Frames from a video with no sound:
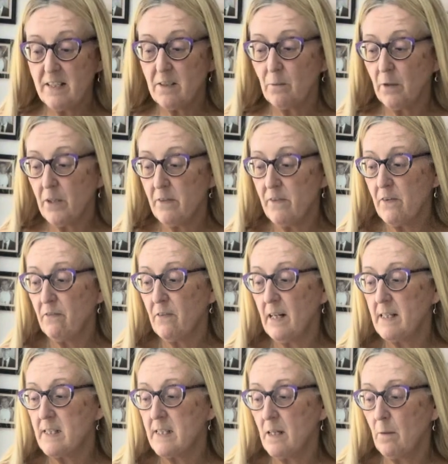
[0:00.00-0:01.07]
one of the
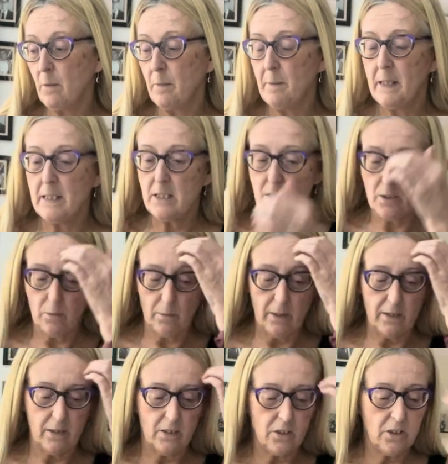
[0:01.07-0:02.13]
friends that we're meeting up with,
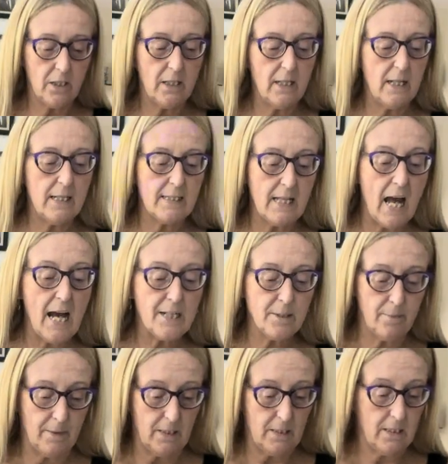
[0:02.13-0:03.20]
she is
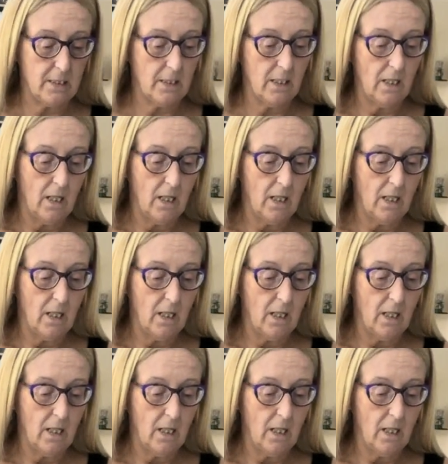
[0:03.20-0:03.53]
adamant